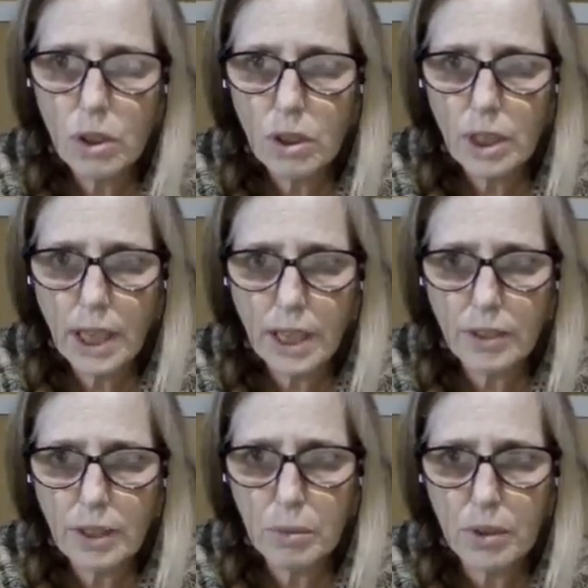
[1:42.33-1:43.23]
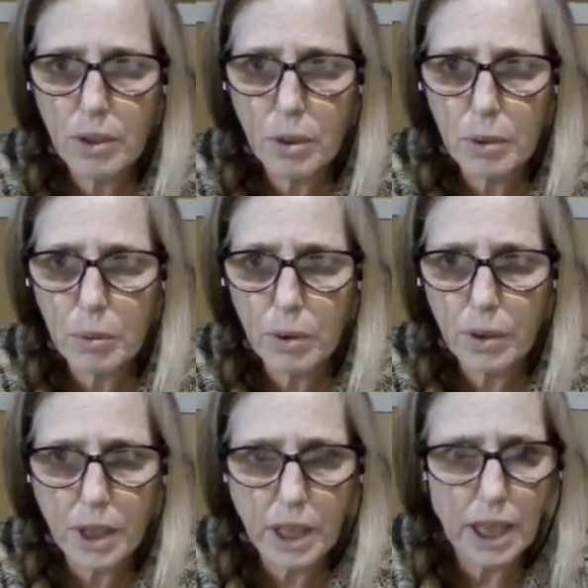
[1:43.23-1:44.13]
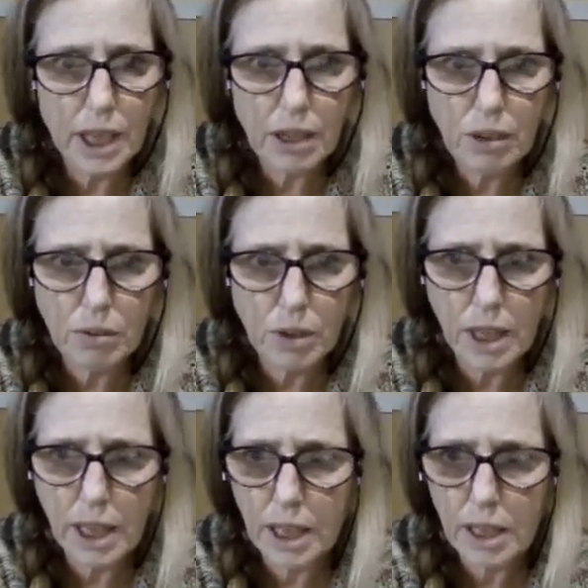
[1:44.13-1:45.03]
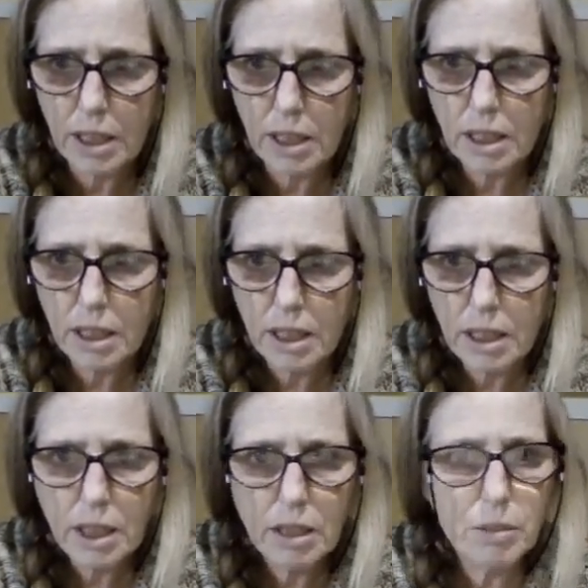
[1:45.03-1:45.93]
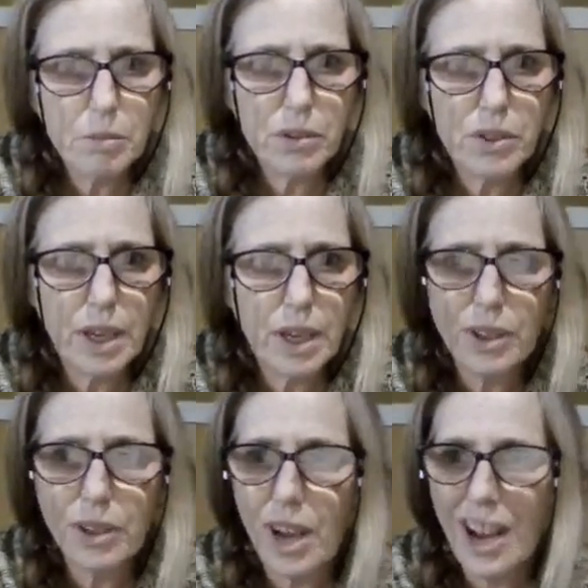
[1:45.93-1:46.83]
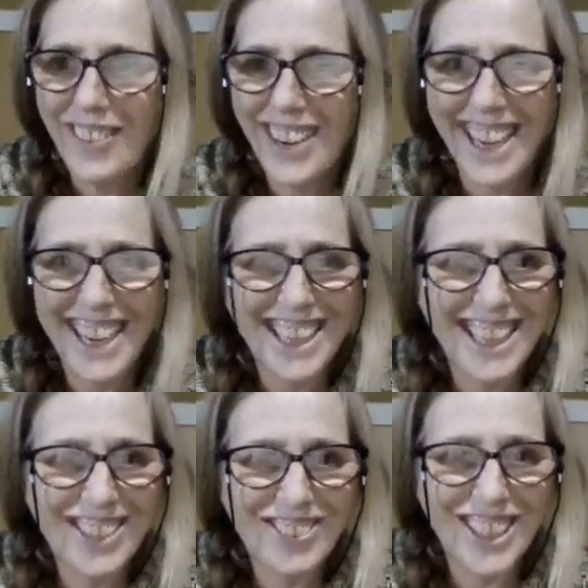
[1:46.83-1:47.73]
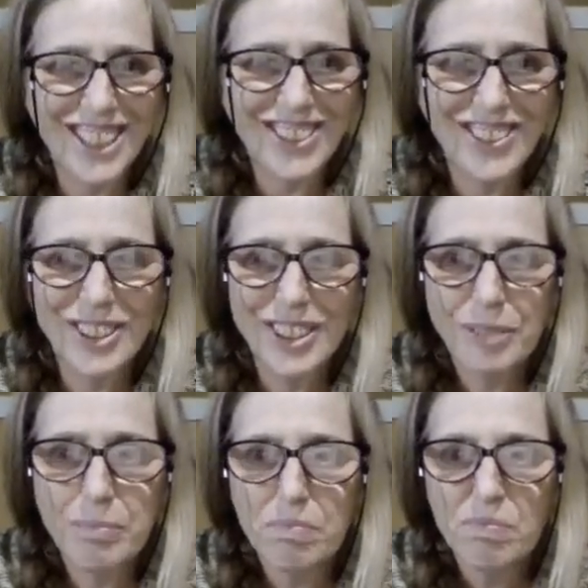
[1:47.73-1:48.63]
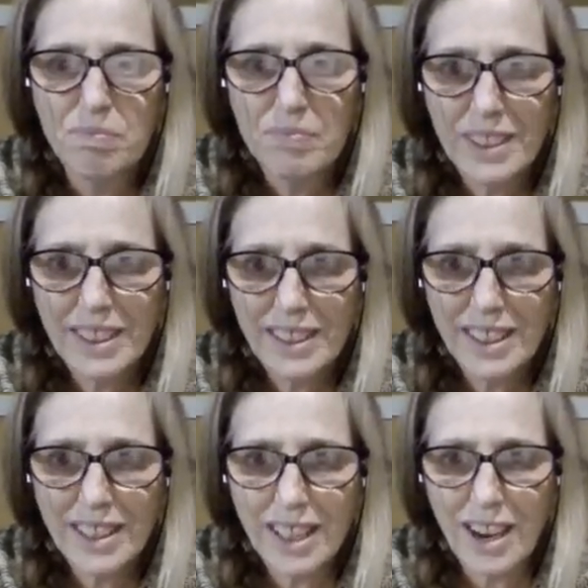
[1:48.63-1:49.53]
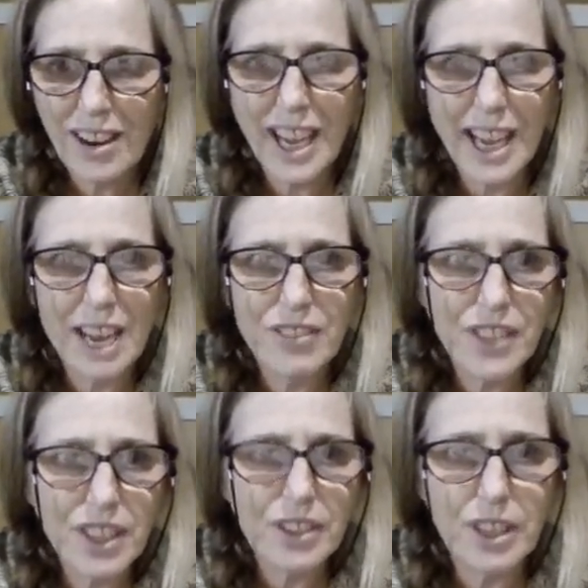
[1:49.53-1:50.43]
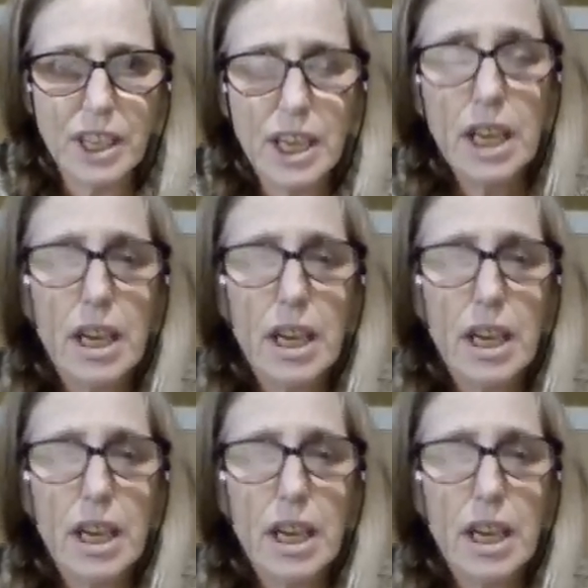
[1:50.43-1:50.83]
Okay, it seems to all be working. How do I... One more thing I'm going to do. All right, here we go. All right, everything's good.